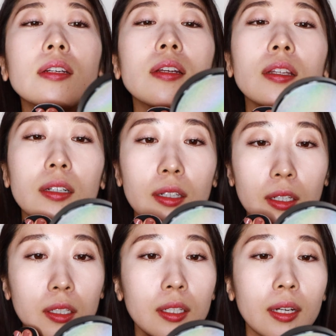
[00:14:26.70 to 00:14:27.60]
another
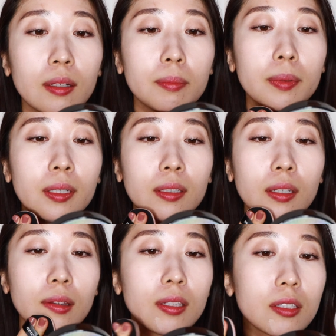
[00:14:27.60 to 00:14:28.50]
little tad
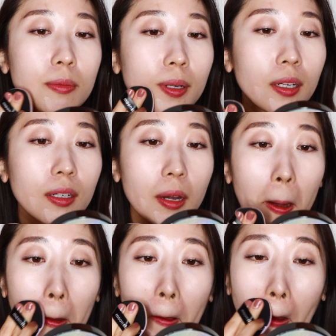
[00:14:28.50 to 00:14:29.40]
bit. This part
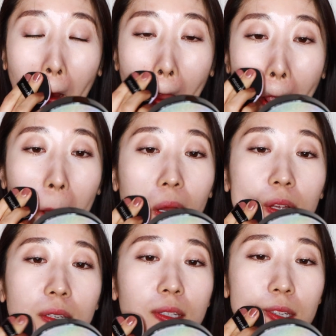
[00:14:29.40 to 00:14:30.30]
needs
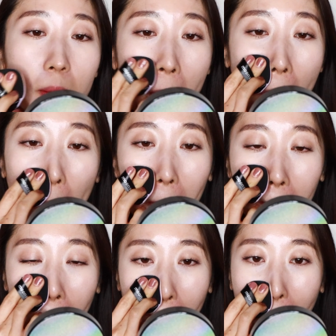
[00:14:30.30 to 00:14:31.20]
some help.